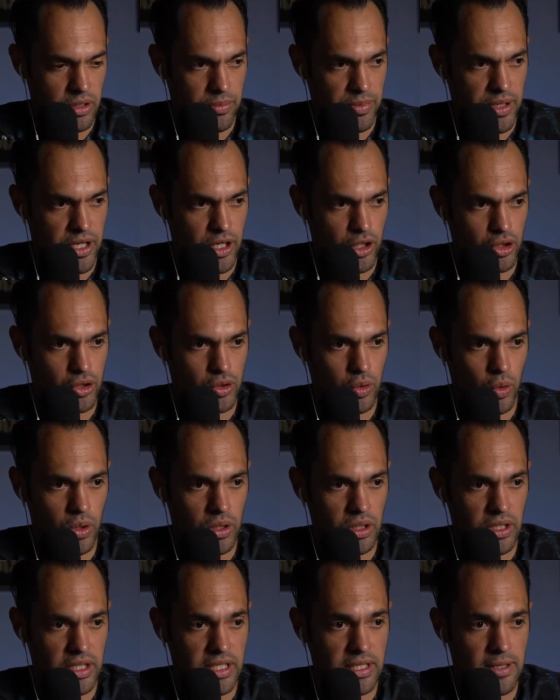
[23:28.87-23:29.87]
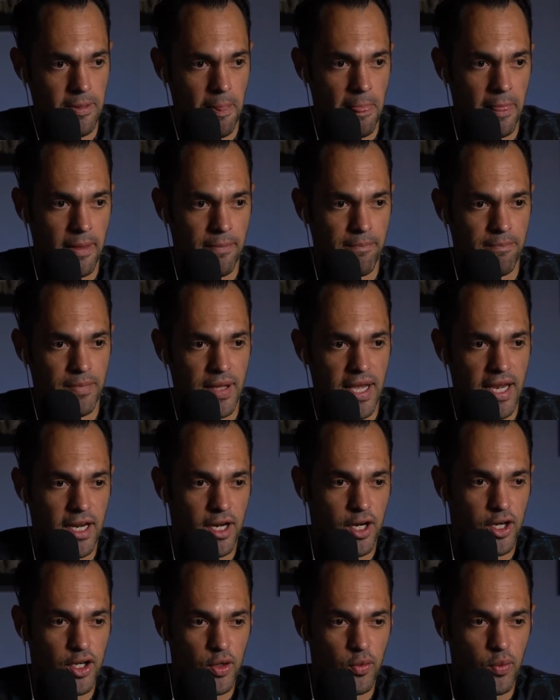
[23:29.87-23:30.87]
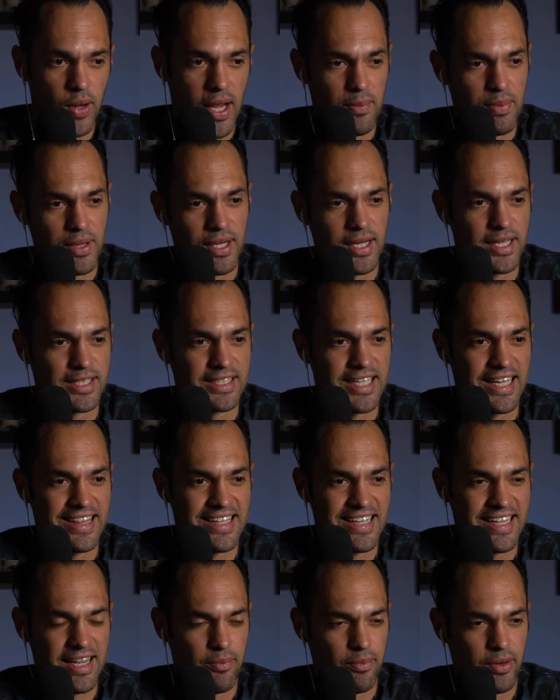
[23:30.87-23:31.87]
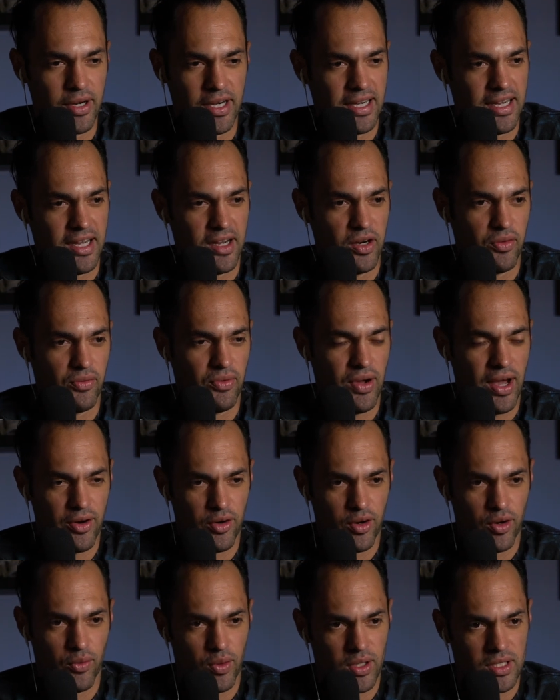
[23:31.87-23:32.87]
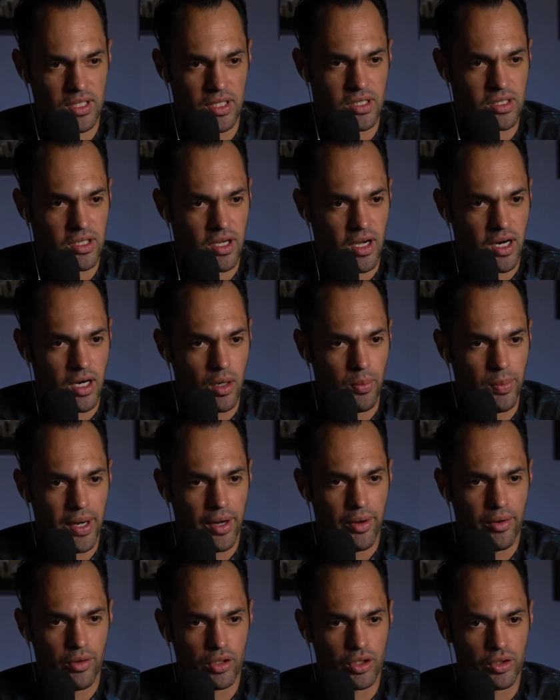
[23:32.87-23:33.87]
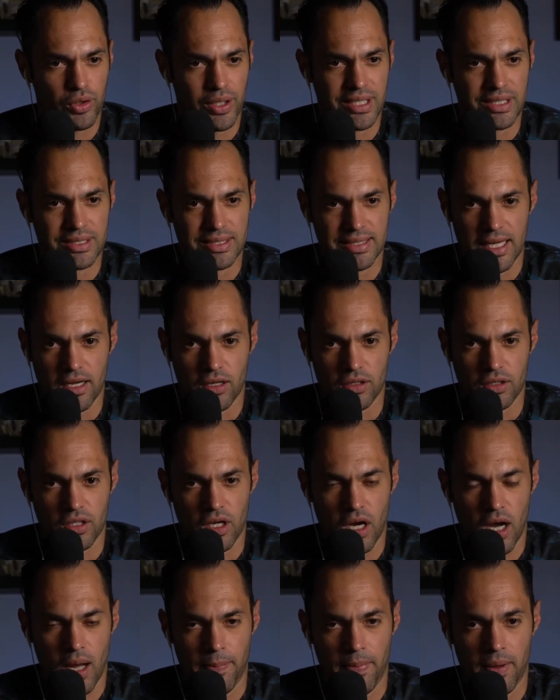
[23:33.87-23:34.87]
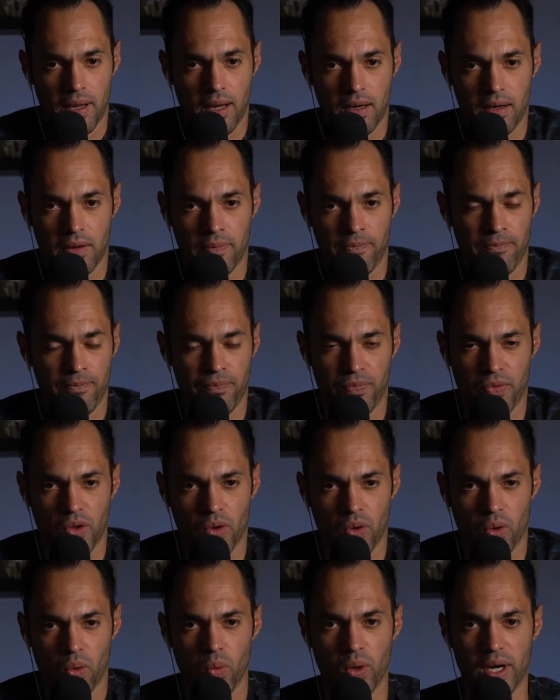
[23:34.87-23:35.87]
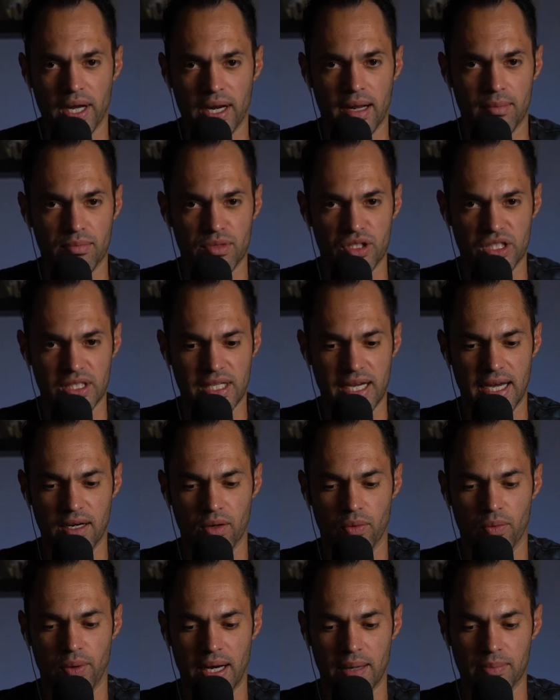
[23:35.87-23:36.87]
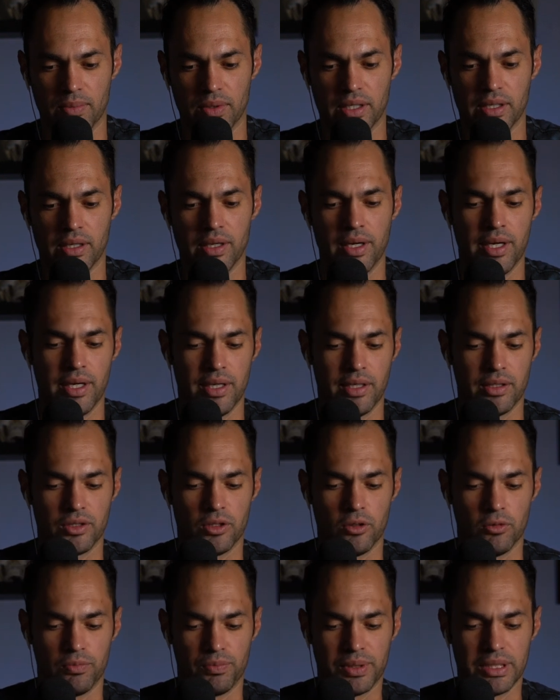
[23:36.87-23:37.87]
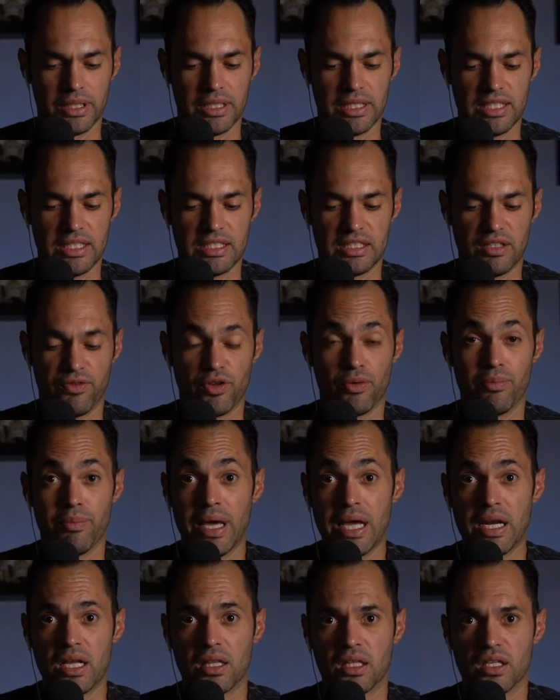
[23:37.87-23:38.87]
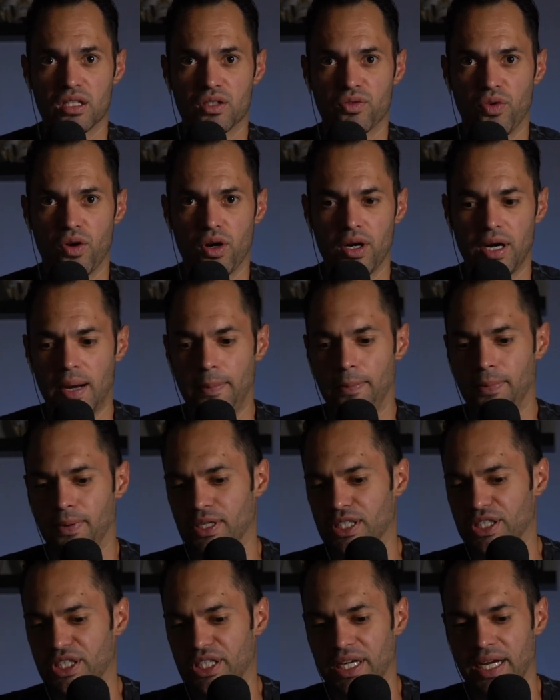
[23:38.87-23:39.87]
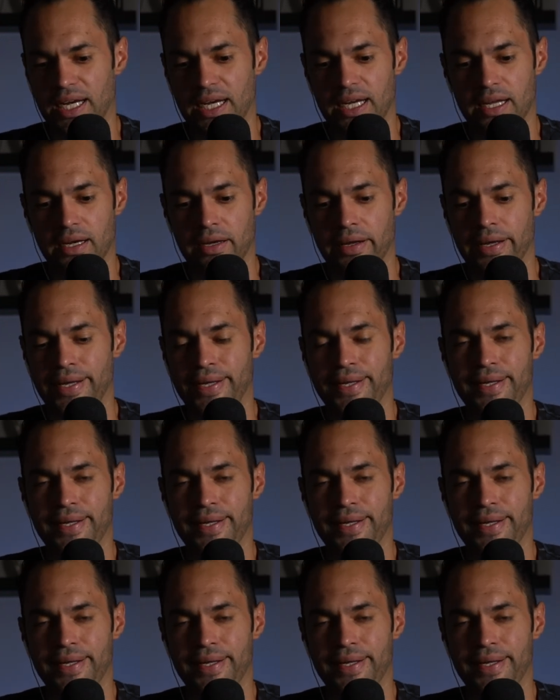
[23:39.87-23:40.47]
here shortly in a good way, because I think I'm running out of, I don't know what to talk about or trying to stay on topic or what. I'm just kind of rambling. So please, if you made it this far, I appreciate it.